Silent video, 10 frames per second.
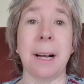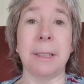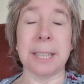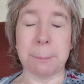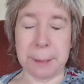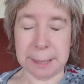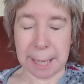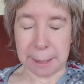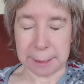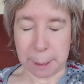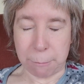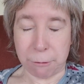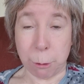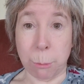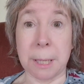just with his head slumped
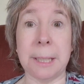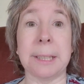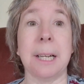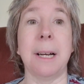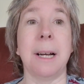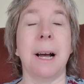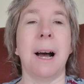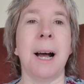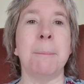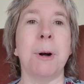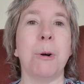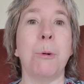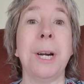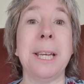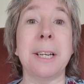forward.
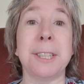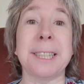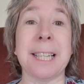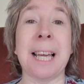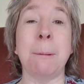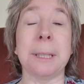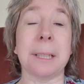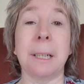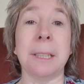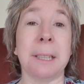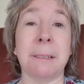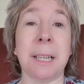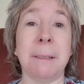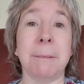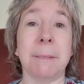All he could say was, I don't
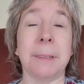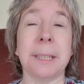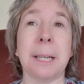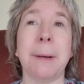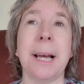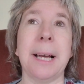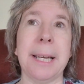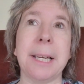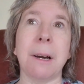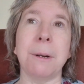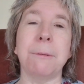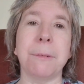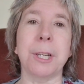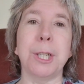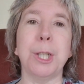know. So he kind
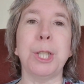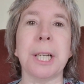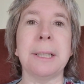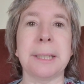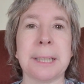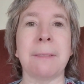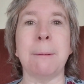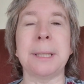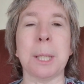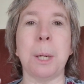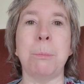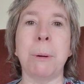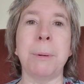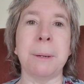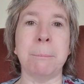of could understand there was a
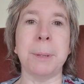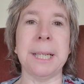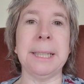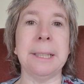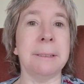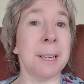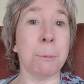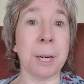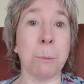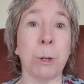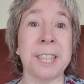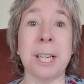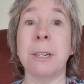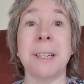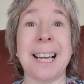problem, but he didn't know what it was. He
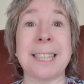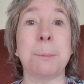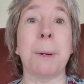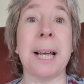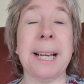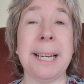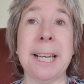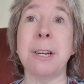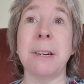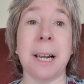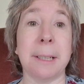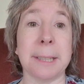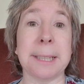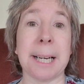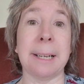couldn't explain, he couldn't
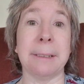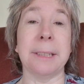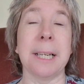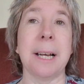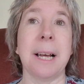understand.